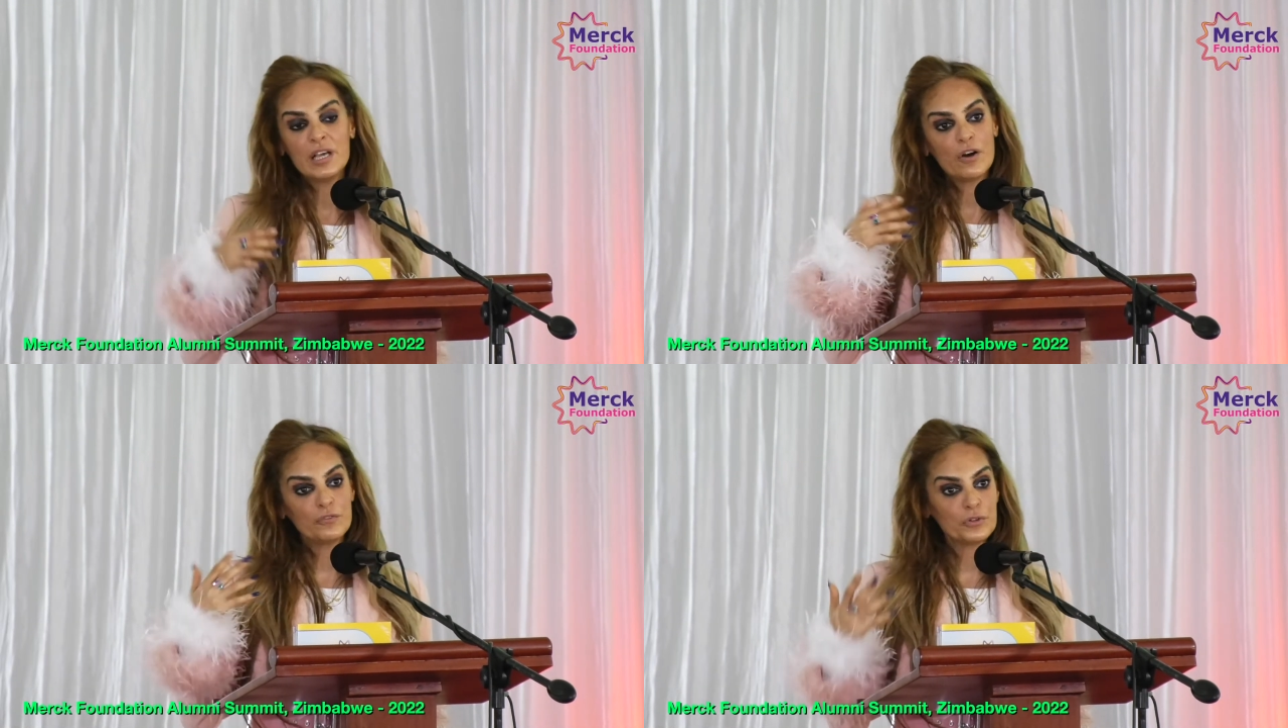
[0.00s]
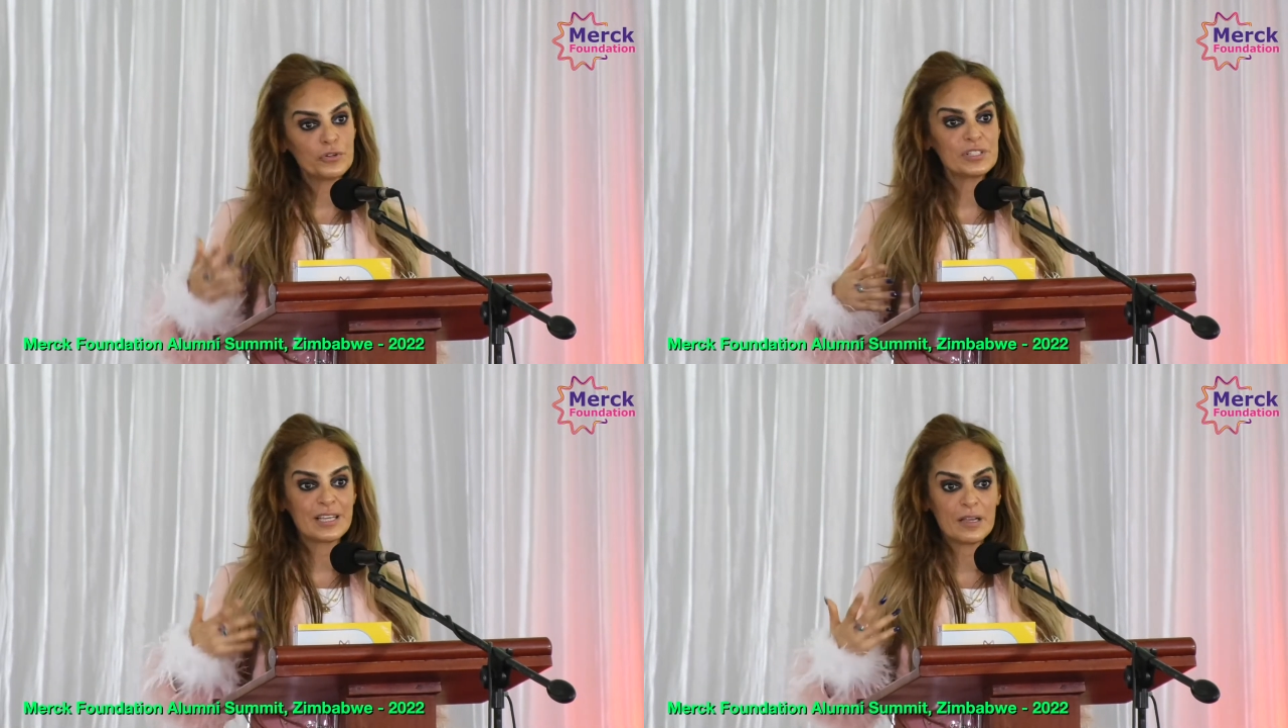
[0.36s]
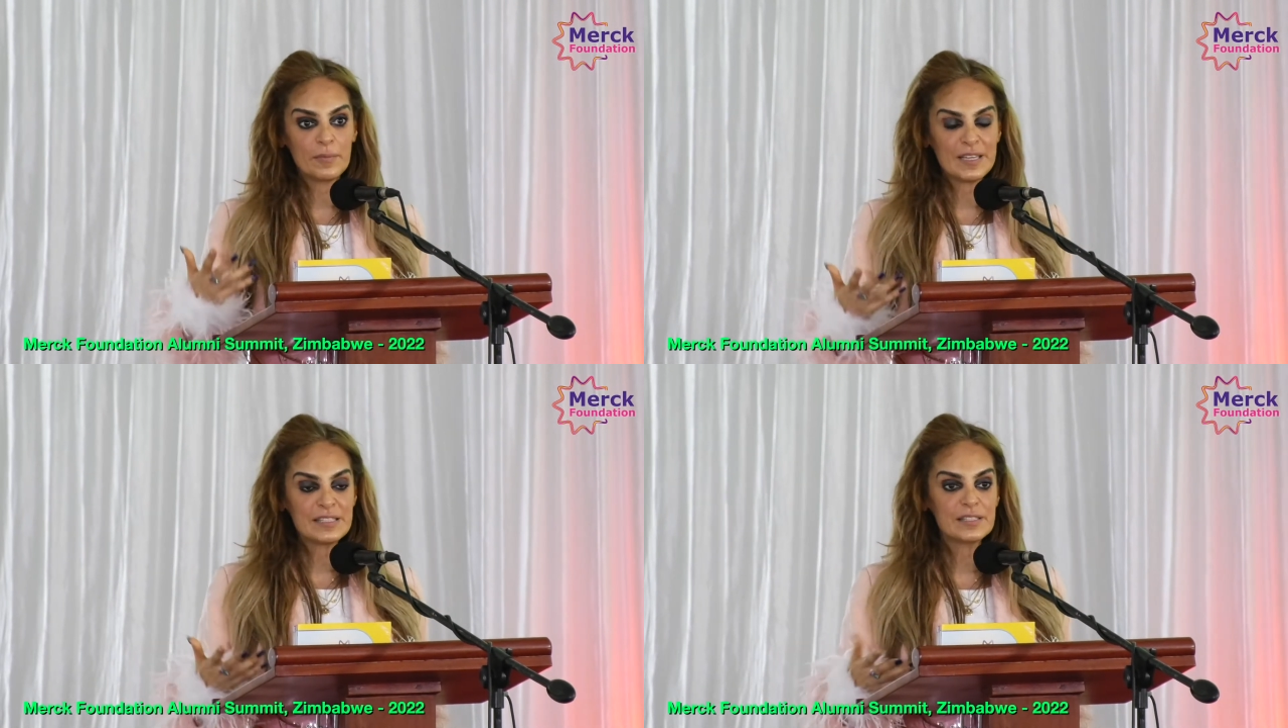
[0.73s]
Of course, the
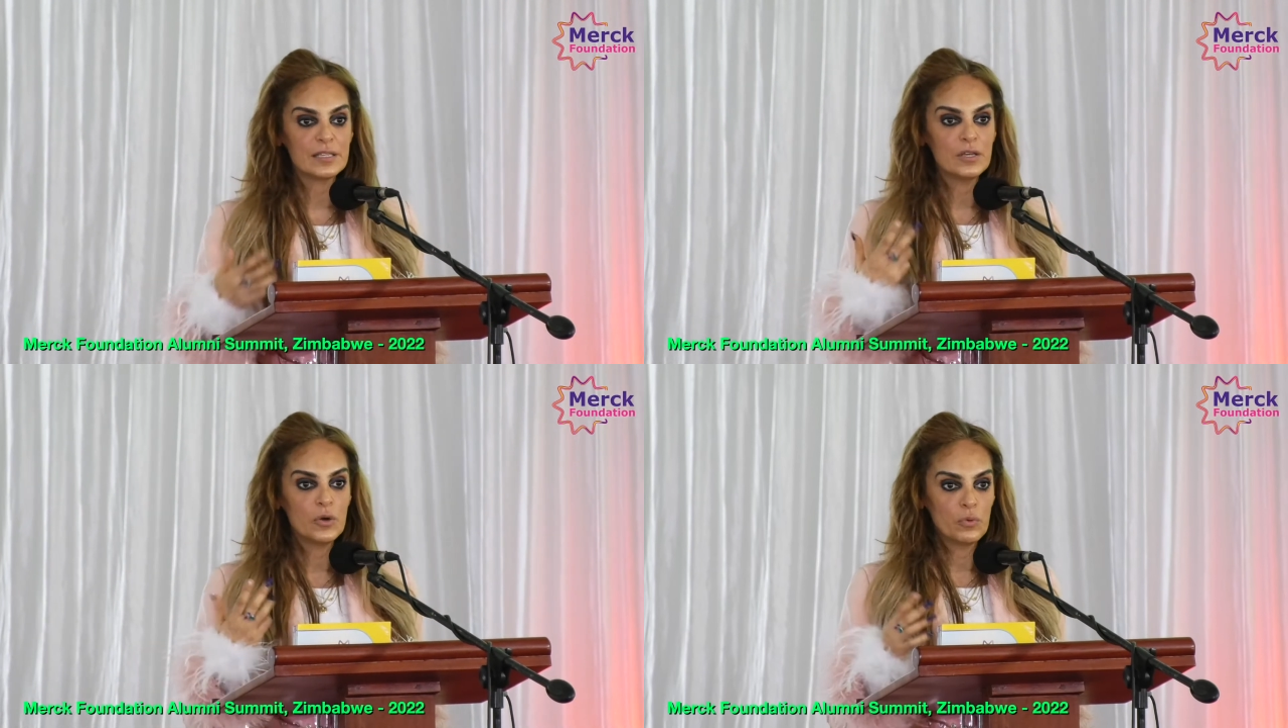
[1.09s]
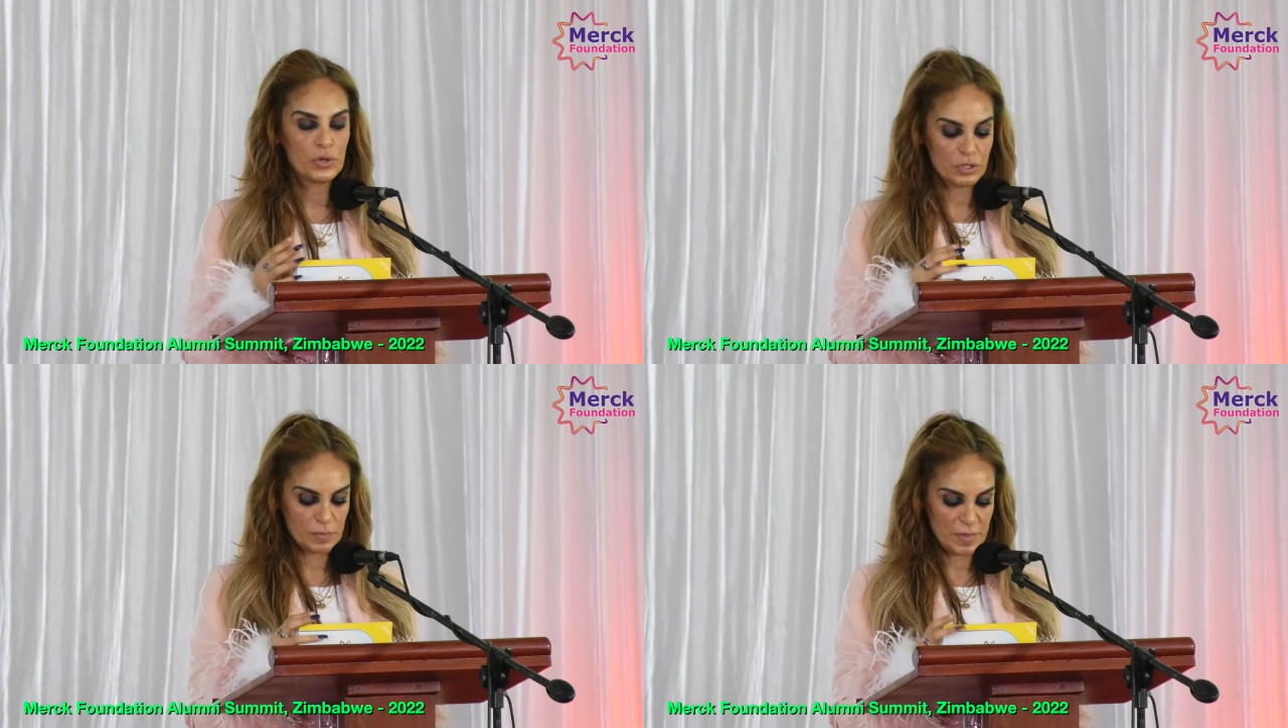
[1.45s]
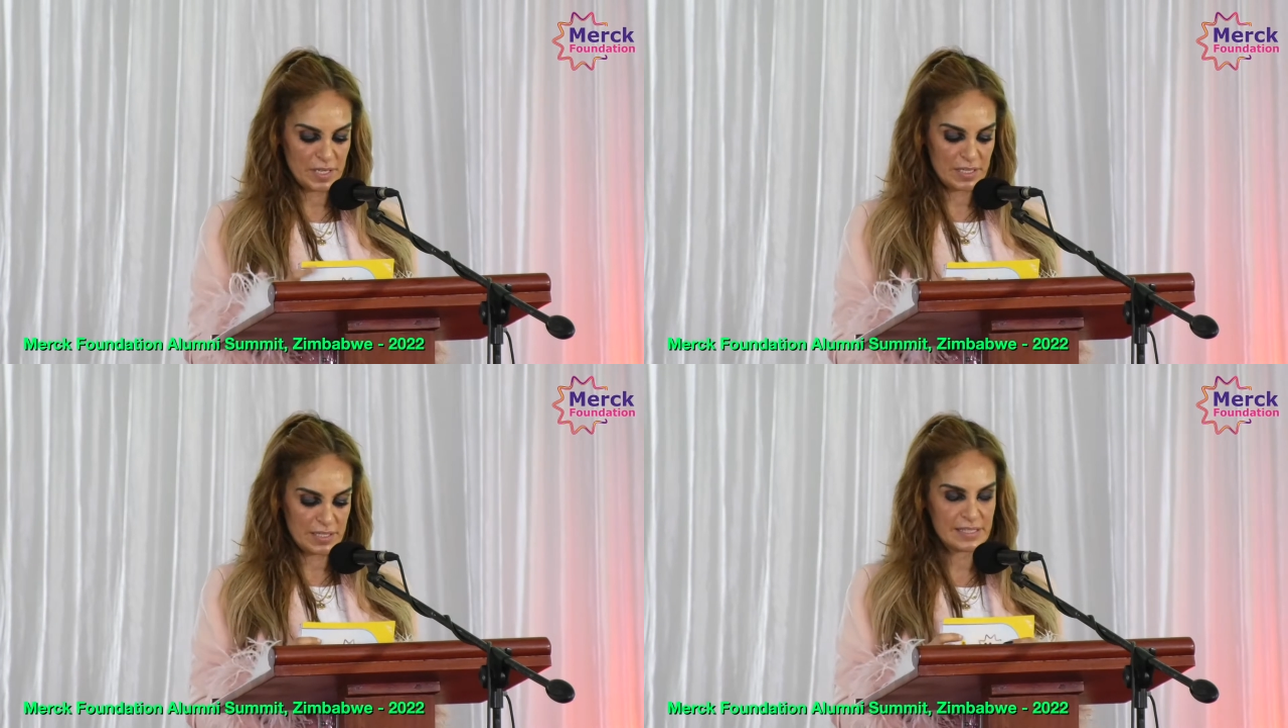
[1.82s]
capacity will not
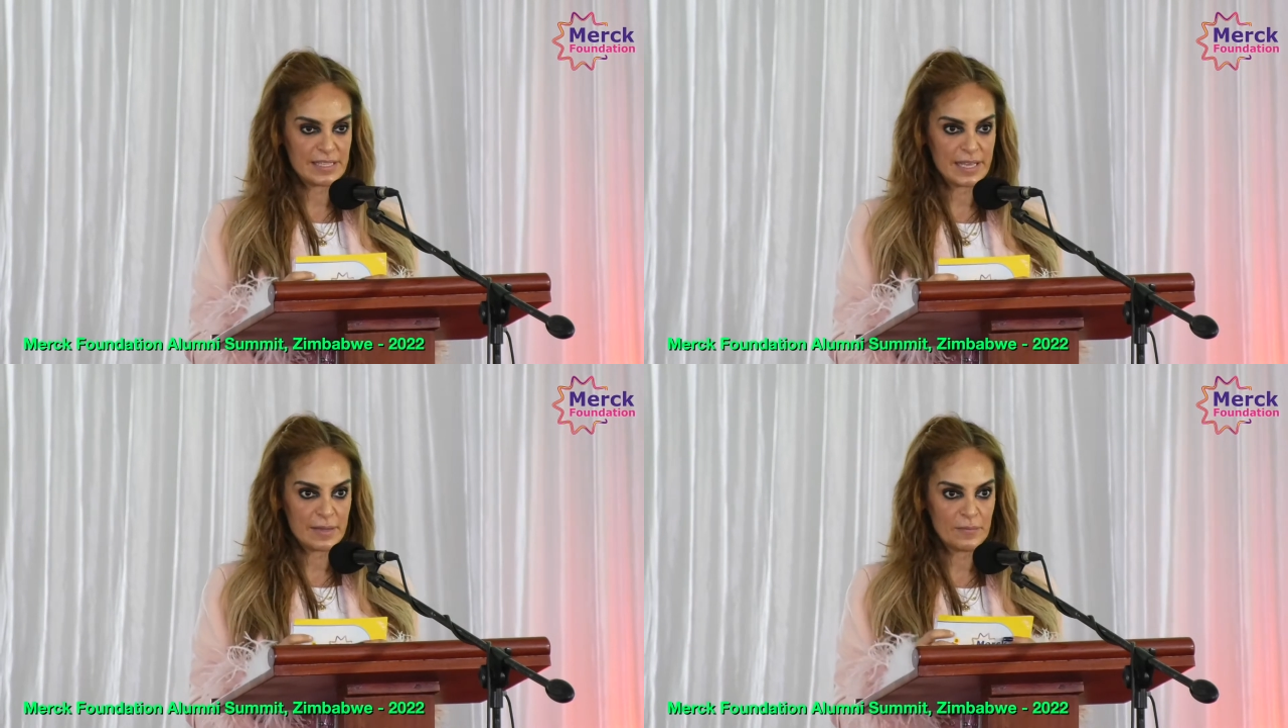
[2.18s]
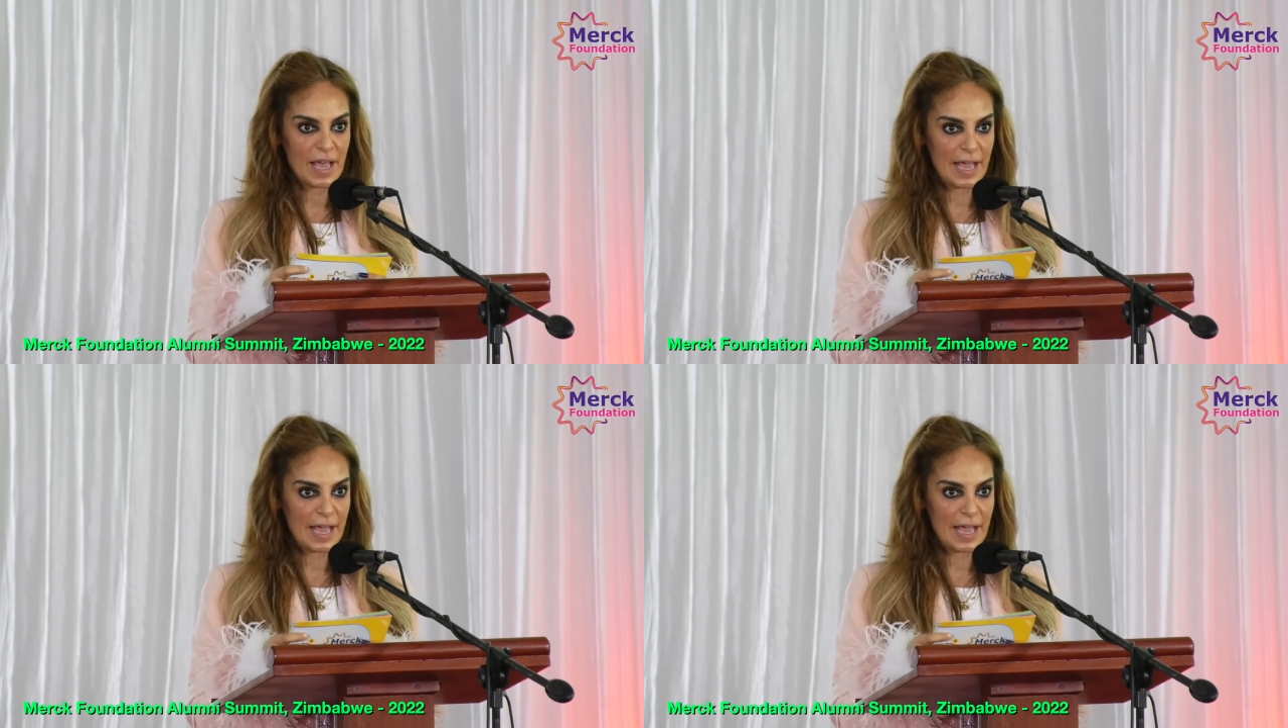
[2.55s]
be the same,